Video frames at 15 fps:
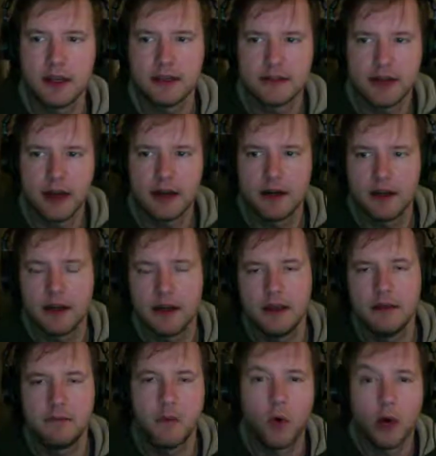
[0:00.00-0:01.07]

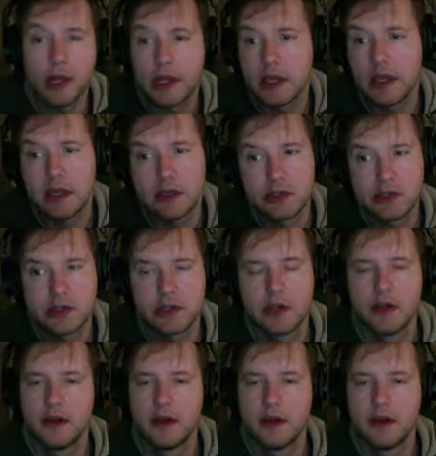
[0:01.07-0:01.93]
Saturday morning-ish